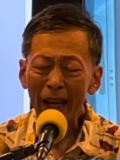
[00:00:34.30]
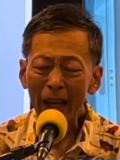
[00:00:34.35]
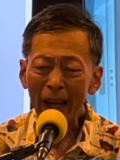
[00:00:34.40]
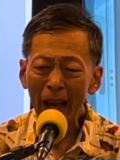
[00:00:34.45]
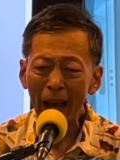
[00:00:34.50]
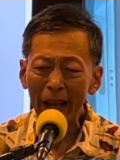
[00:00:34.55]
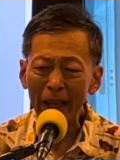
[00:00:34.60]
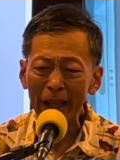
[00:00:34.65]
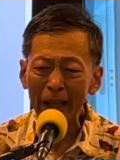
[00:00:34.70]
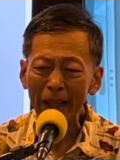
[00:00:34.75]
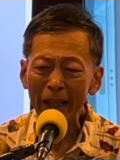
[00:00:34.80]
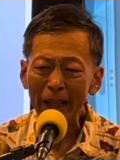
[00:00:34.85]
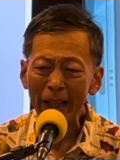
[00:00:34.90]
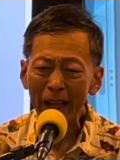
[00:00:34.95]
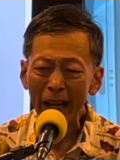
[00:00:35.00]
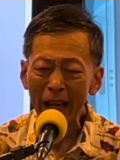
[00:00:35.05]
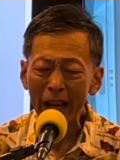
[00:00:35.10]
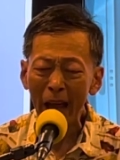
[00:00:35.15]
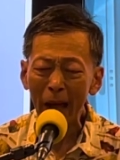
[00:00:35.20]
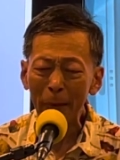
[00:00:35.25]
and
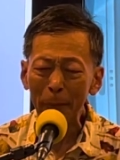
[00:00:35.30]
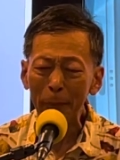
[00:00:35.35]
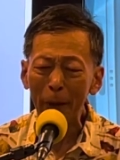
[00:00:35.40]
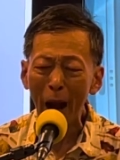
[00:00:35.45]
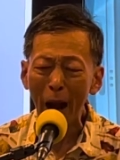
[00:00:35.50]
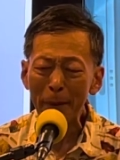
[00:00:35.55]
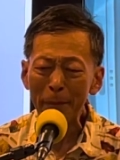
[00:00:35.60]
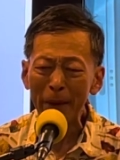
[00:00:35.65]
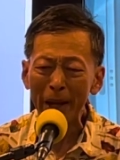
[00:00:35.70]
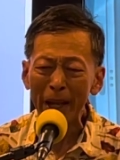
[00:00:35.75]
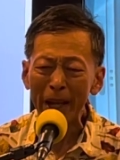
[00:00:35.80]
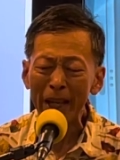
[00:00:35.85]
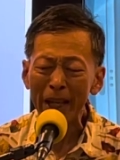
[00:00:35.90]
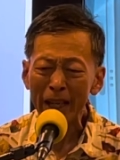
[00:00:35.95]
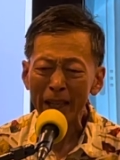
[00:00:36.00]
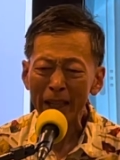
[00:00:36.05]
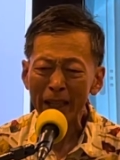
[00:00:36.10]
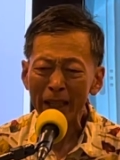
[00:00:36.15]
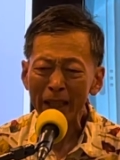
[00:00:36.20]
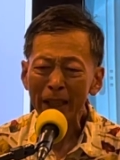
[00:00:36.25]
he had brought me
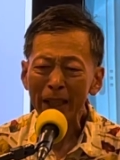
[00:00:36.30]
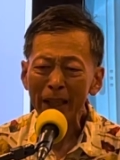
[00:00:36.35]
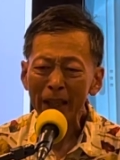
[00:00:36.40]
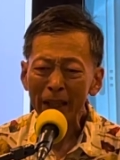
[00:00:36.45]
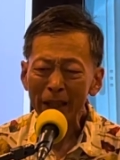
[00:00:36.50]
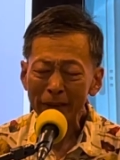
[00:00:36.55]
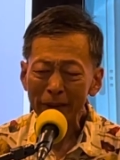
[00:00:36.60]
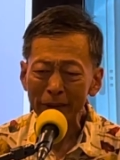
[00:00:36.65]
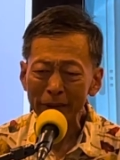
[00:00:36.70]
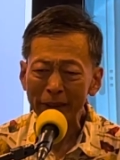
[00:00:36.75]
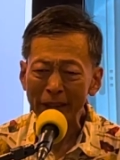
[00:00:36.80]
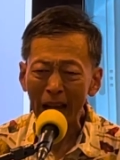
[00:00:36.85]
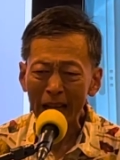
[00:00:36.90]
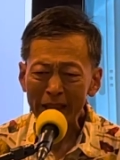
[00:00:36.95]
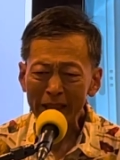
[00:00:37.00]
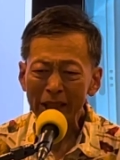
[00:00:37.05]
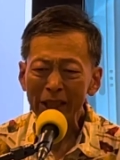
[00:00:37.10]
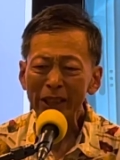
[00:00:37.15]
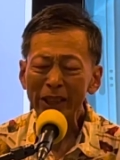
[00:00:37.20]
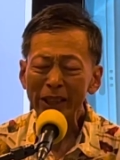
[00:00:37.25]
to
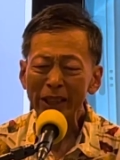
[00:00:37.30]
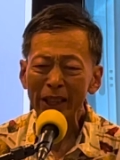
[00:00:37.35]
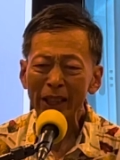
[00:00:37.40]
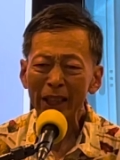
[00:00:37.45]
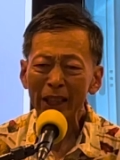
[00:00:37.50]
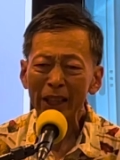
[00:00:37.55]
Texas.